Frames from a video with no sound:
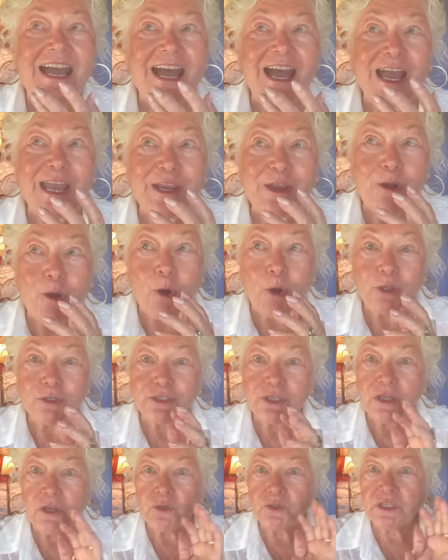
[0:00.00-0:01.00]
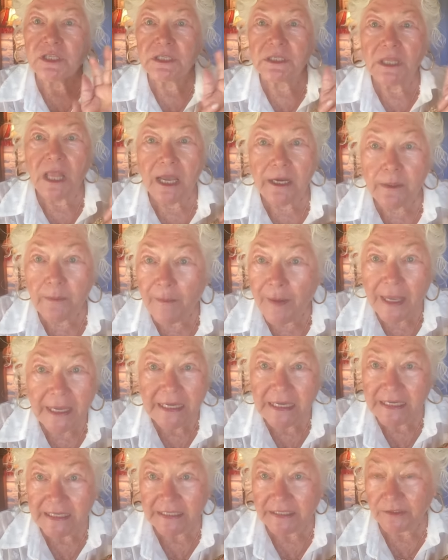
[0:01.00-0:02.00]
I also slug my
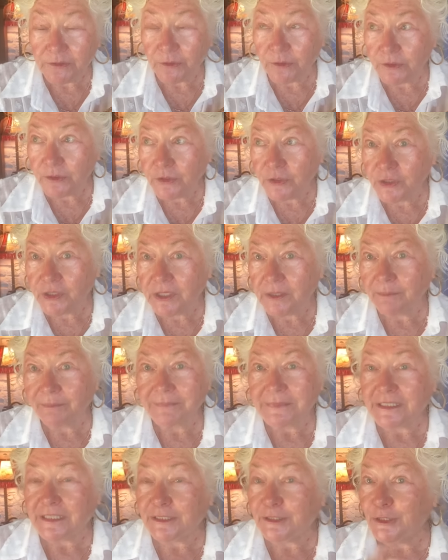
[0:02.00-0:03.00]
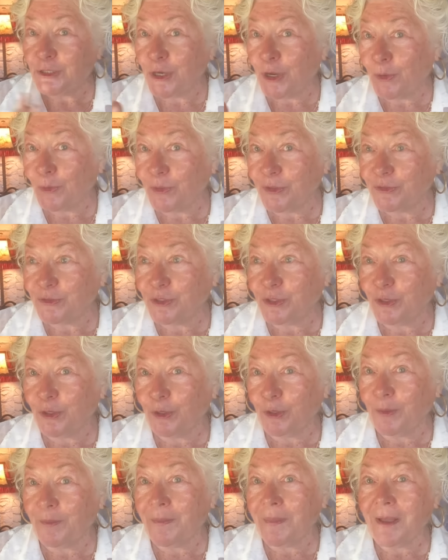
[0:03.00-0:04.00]
heels. Didn't know the
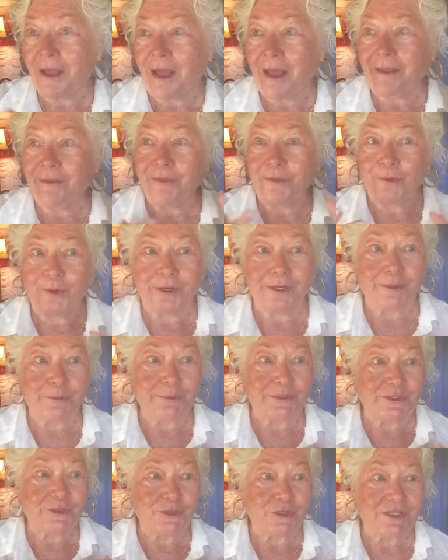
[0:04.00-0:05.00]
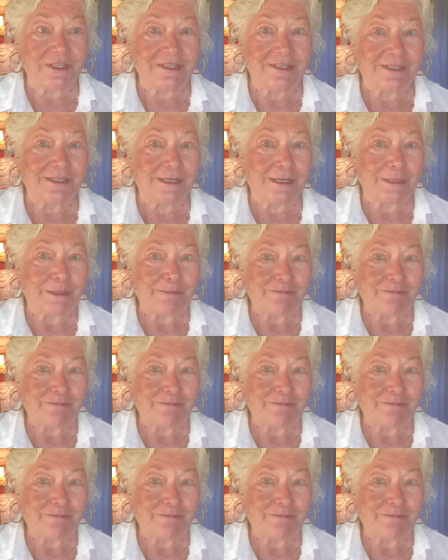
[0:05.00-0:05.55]
term. I thought it was just